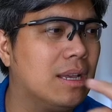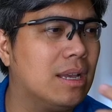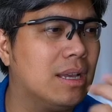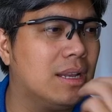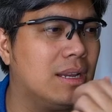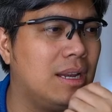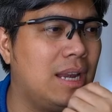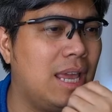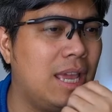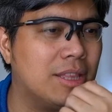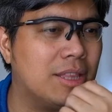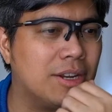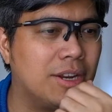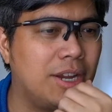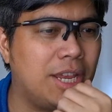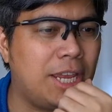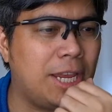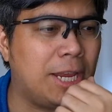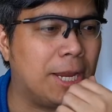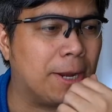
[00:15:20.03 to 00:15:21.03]
later
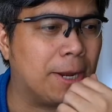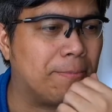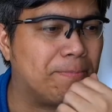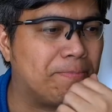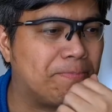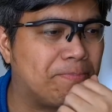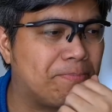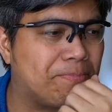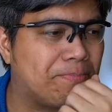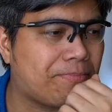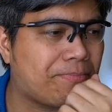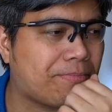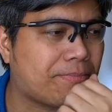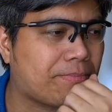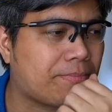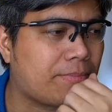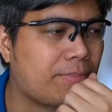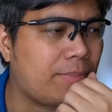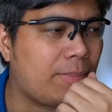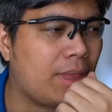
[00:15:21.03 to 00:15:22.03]
here.
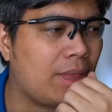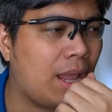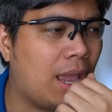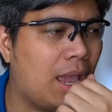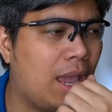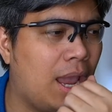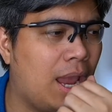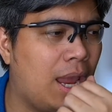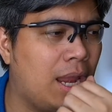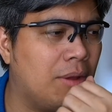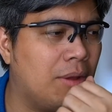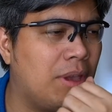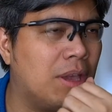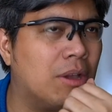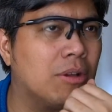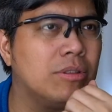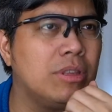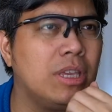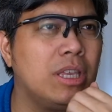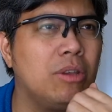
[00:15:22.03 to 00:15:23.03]
Anyway,
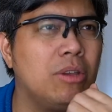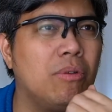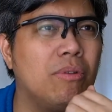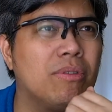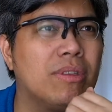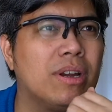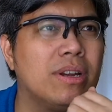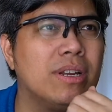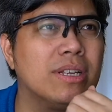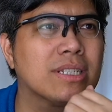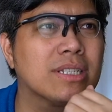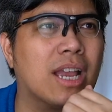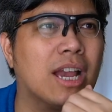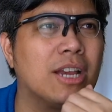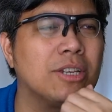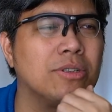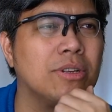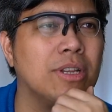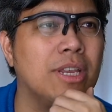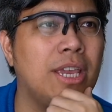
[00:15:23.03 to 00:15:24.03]
continue with our
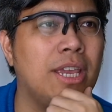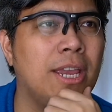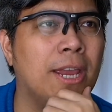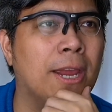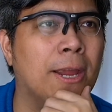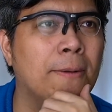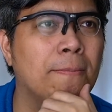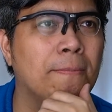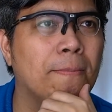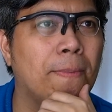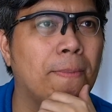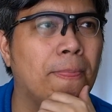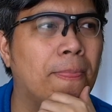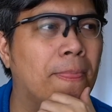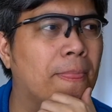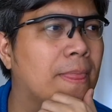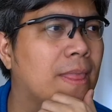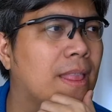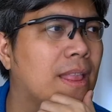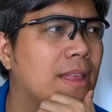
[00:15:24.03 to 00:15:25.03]
discussion here.
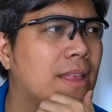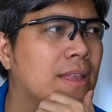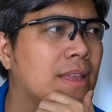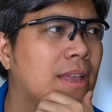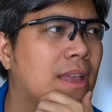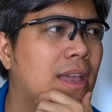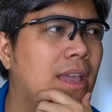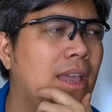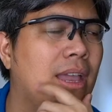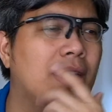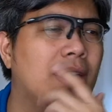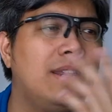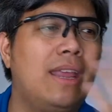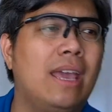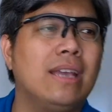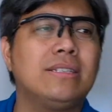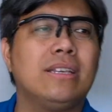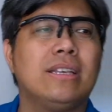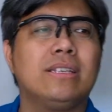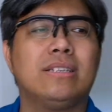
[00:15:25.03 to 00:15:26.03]

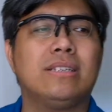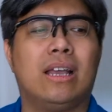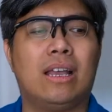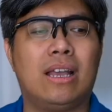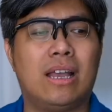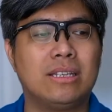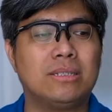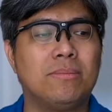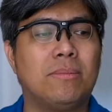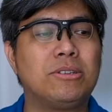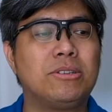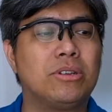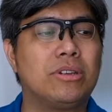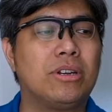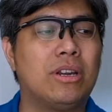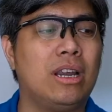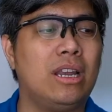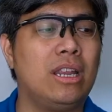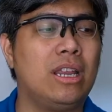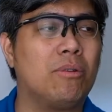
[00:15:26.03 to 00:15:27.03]
Next is, as I mentioned
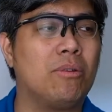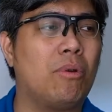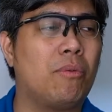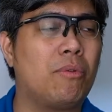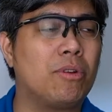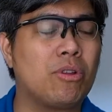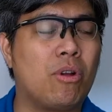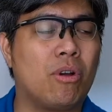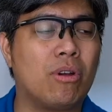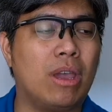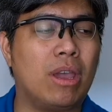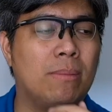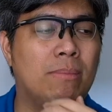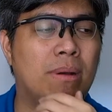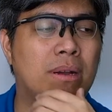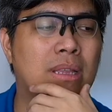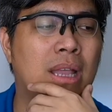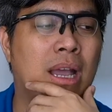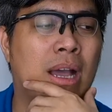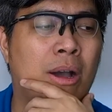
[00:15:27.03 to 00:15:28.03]
earlier, we were talking
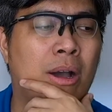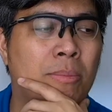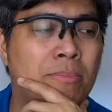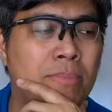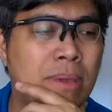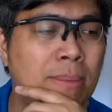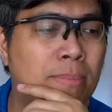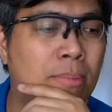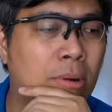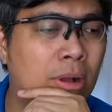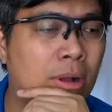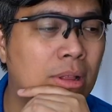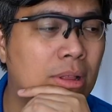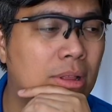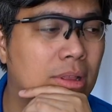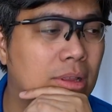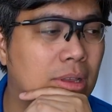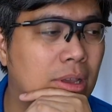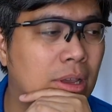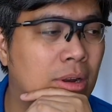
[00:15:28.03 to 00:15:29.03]
about how people,
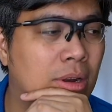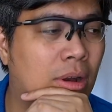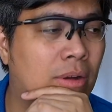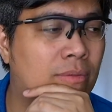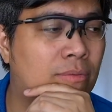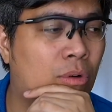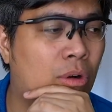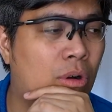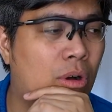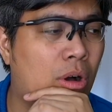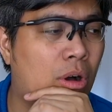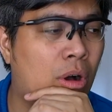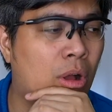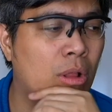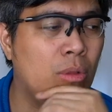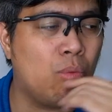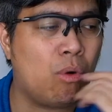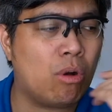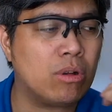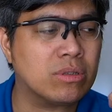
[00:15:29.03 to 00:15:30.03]
of
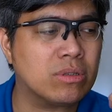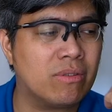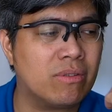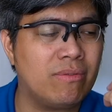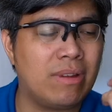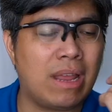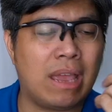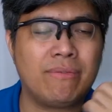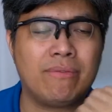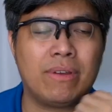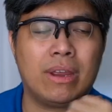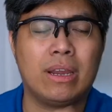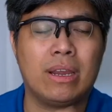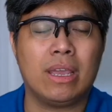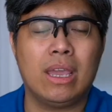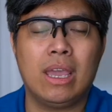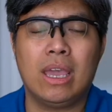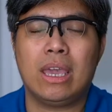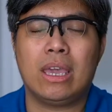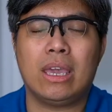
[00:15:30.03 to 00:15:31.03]
all walks of life,
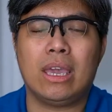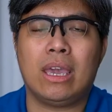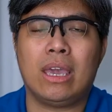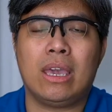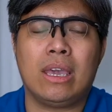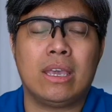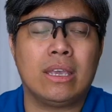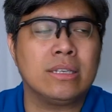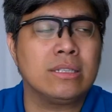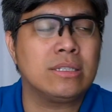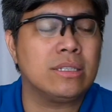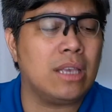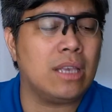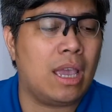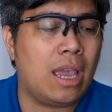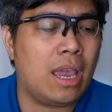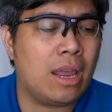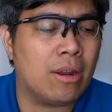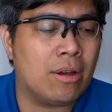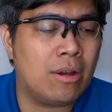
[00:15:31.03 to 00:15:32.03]
is
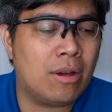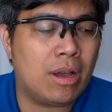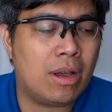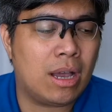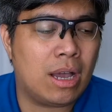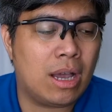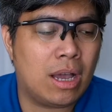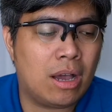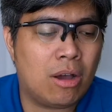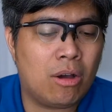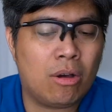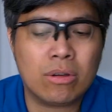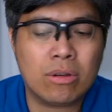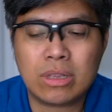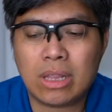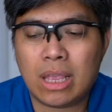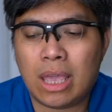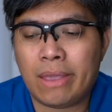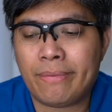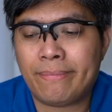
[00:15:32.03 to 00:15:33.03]

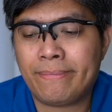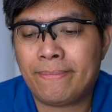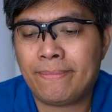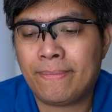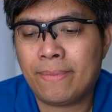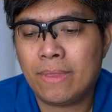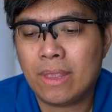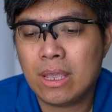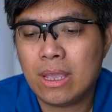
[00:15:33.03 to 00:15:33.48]
hooked in